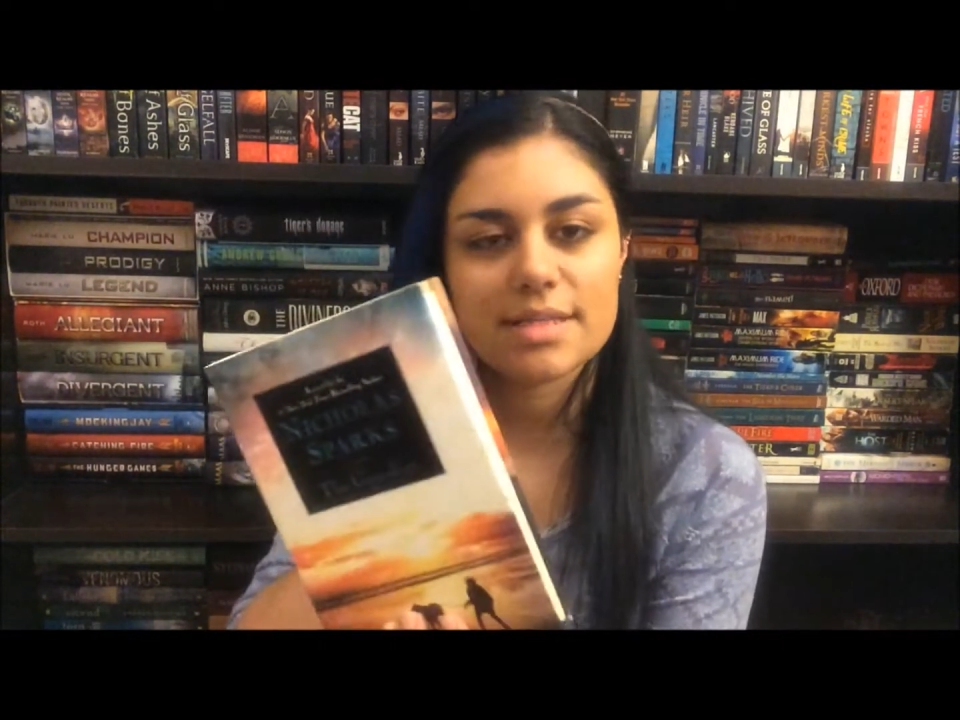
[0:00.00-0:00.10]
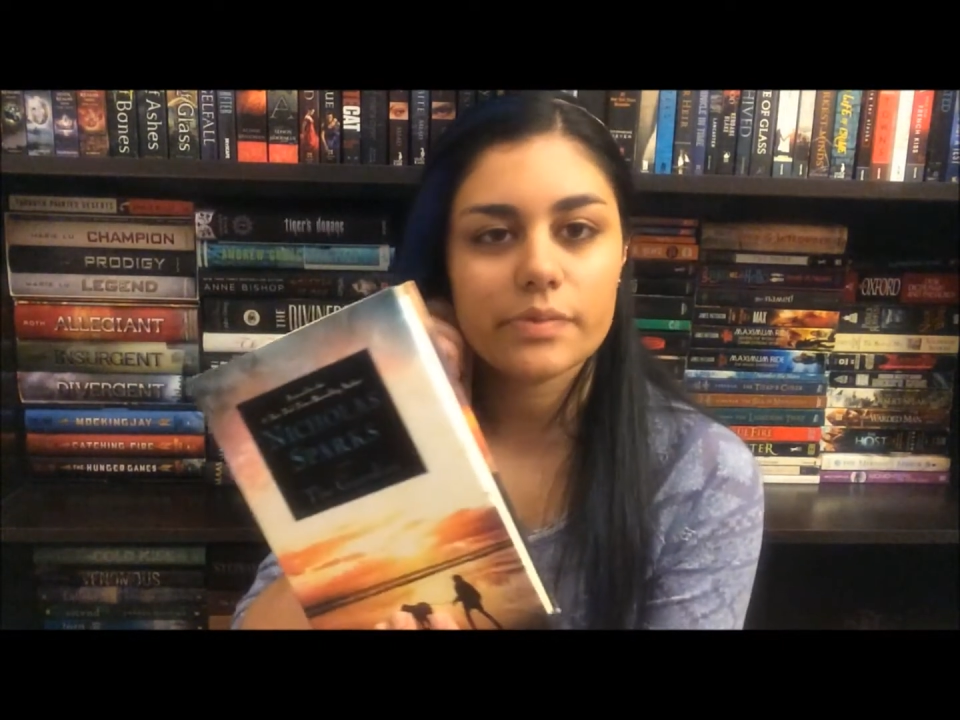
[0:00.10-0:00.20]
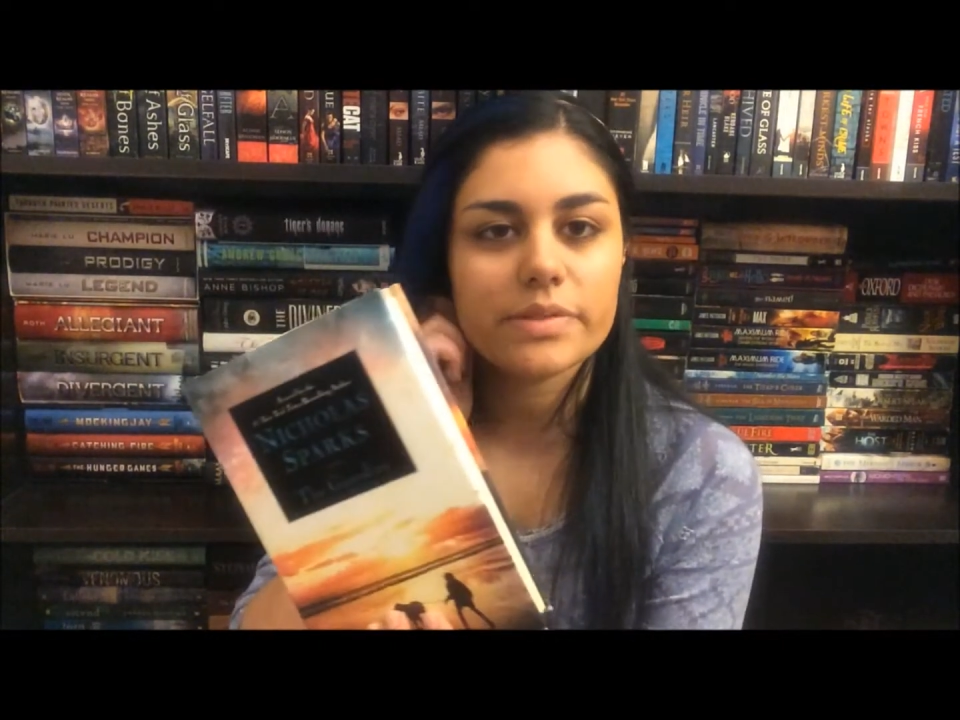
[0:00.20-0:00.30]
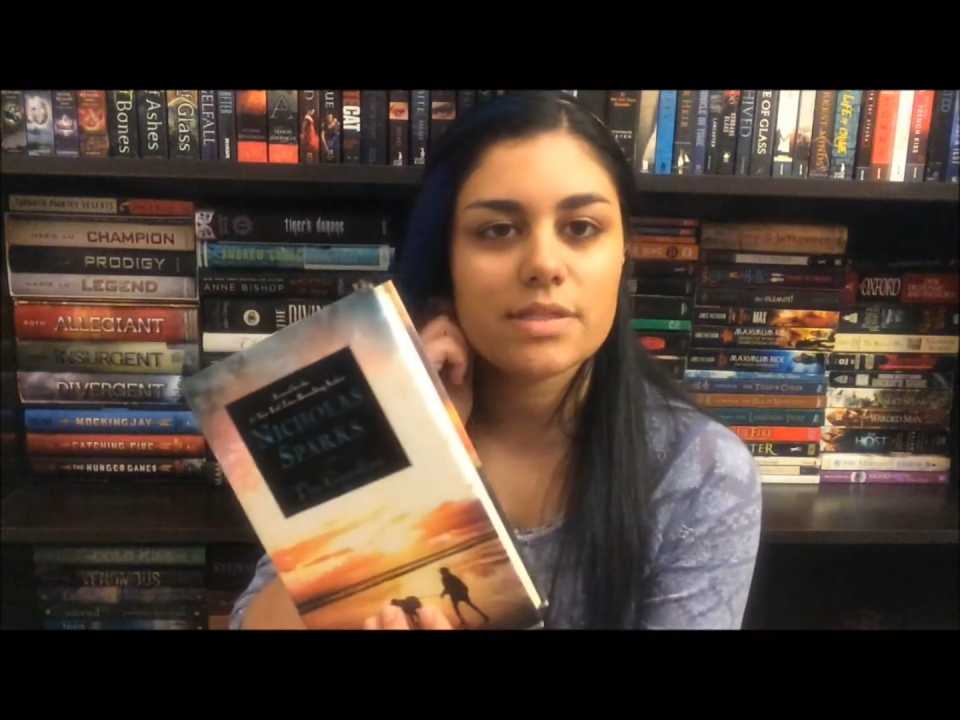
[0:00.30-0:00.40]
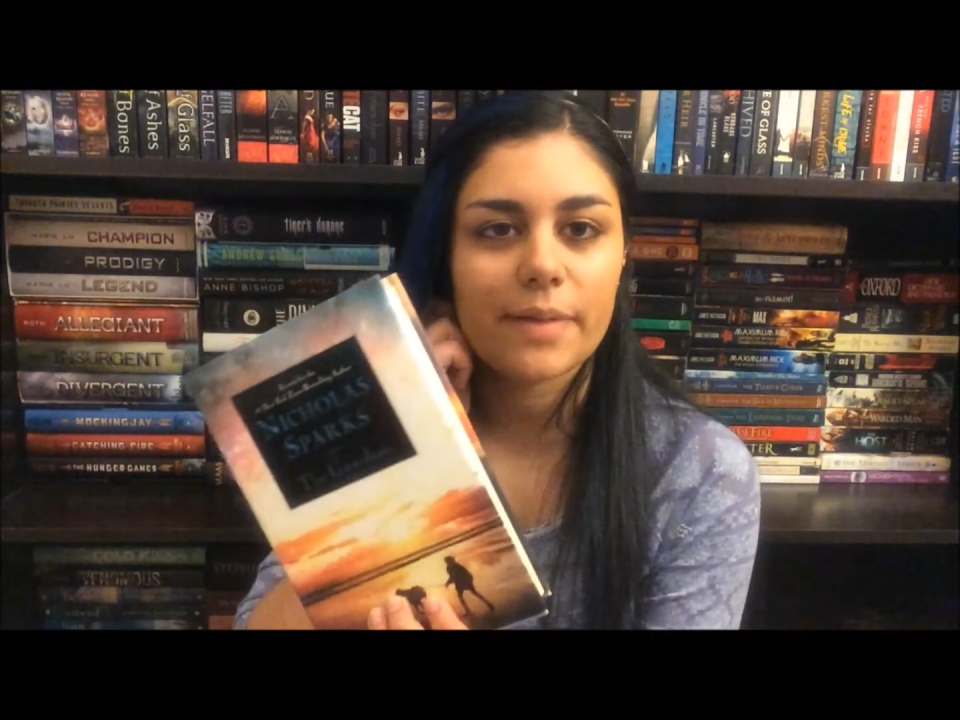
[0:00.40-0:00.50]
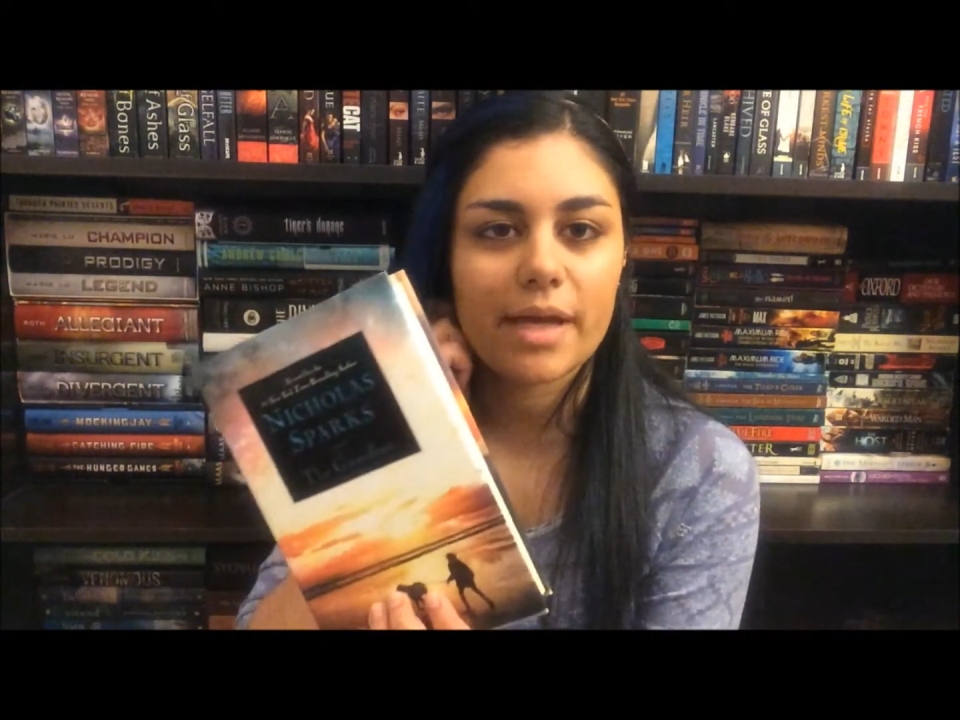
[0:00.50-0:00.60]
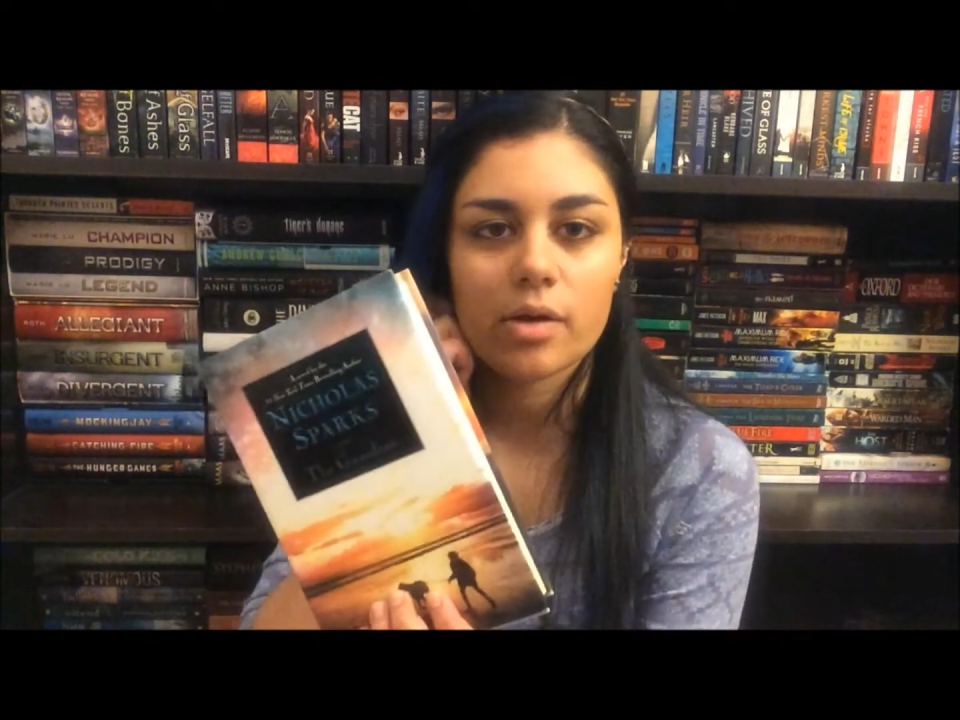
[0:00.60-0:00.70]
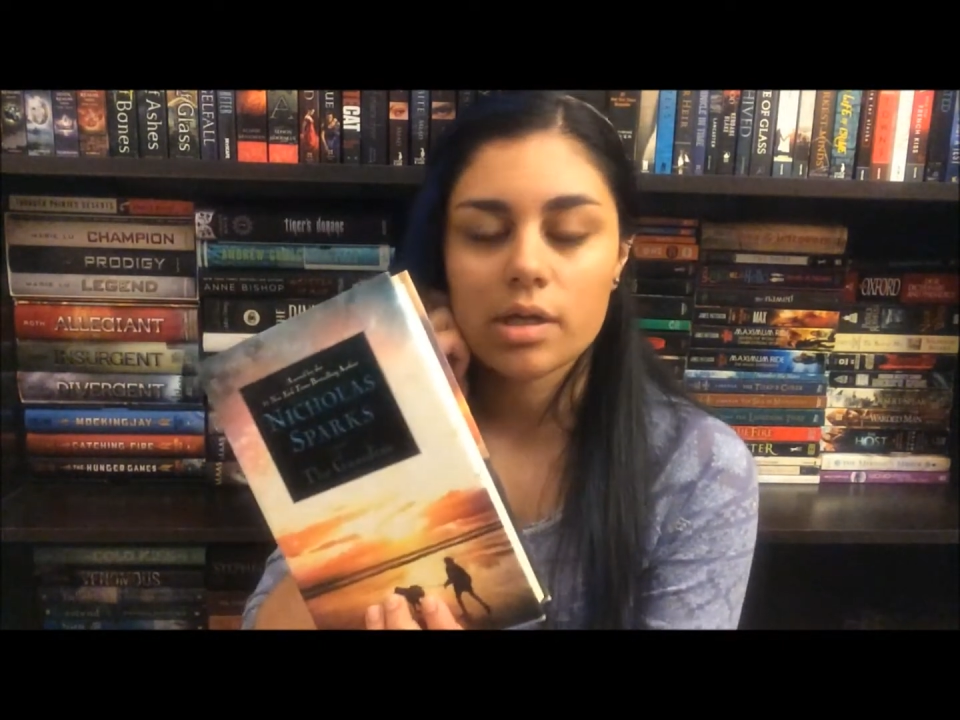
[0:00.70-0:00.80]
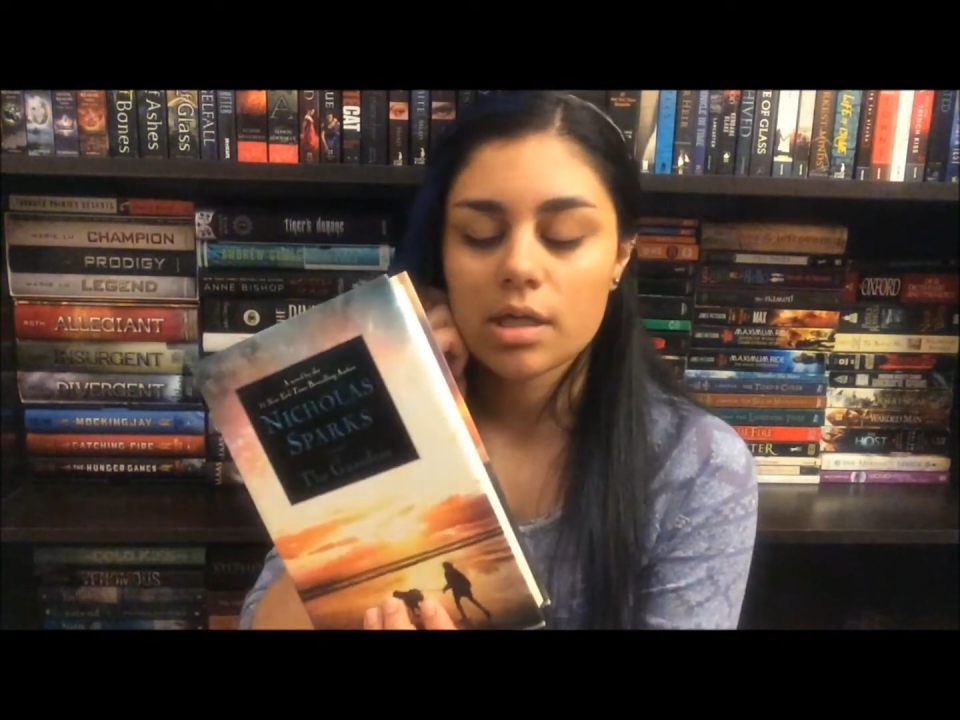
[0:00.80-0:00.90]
This one's about